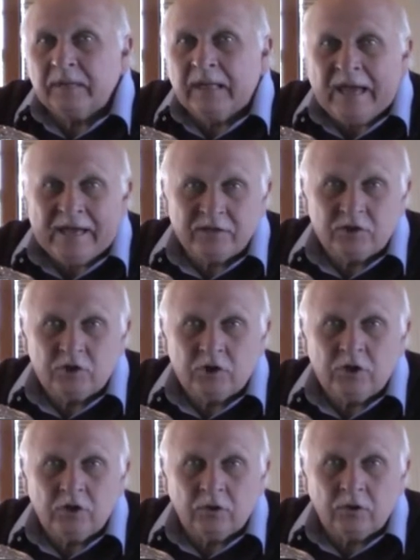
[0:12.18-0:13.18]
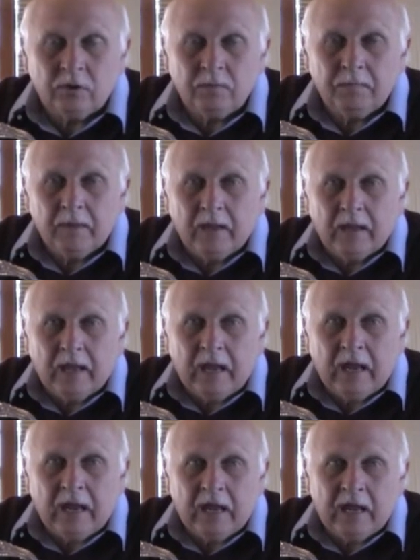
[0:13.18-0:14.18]
last year
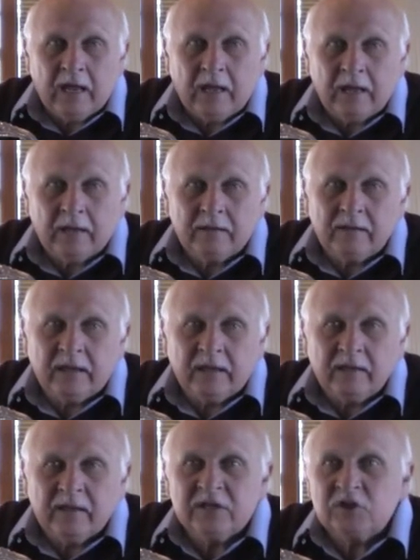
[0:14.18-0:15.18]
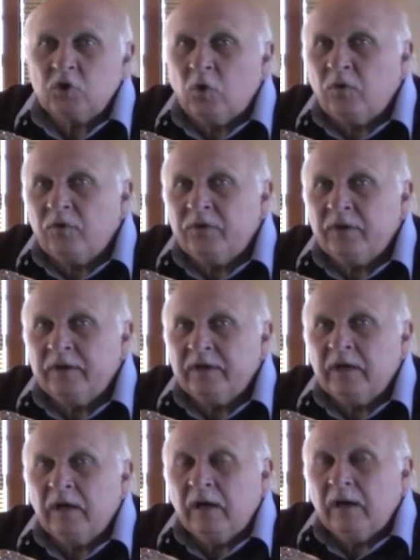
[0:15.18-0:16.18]
and they sold
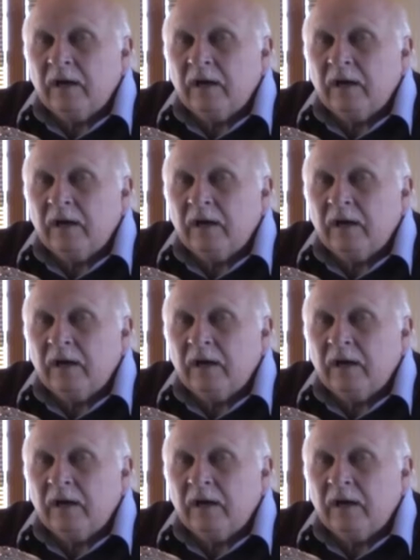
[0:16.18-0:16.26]
the